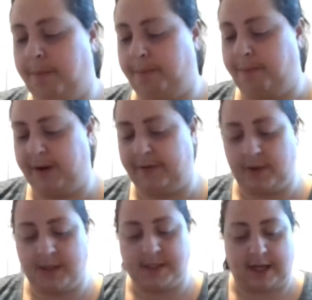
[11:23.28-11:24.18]
But for
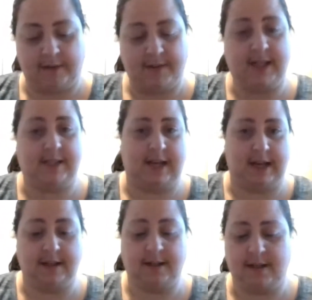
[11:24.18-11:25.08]
the sake of
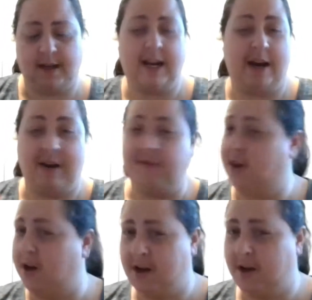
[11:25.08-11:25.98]
testing, I now have an
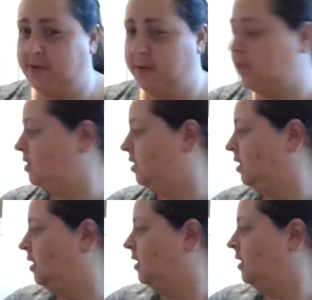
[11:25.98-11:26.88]
on-off switch
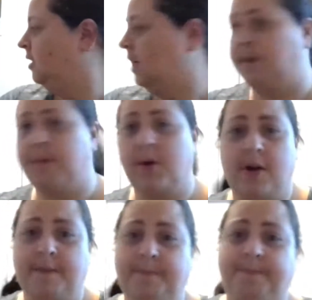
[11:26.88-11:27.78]
and a
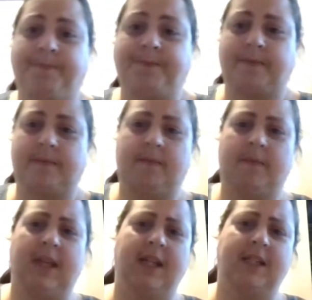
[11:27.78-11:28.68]
motor.
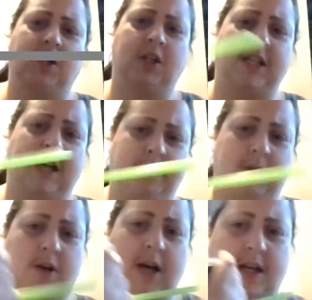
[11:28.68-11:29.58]
It's a good time to
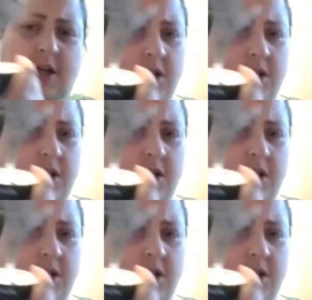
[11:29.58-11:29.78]
try and